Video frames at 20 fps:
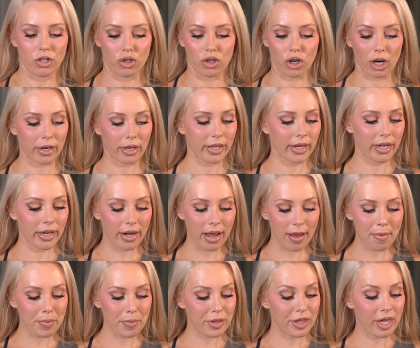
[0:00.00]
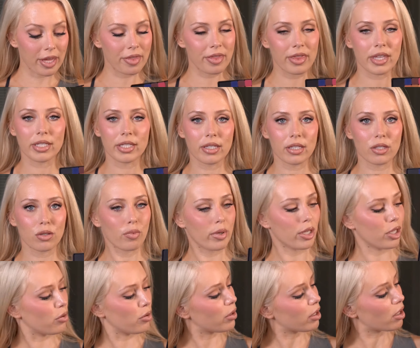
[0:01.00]
darken it up then this is
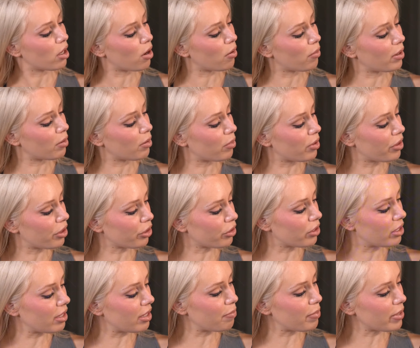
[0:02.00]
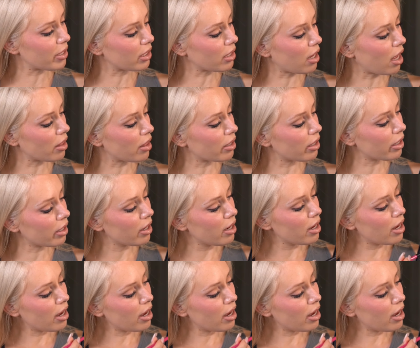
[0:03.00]
when you would go in with your deepest color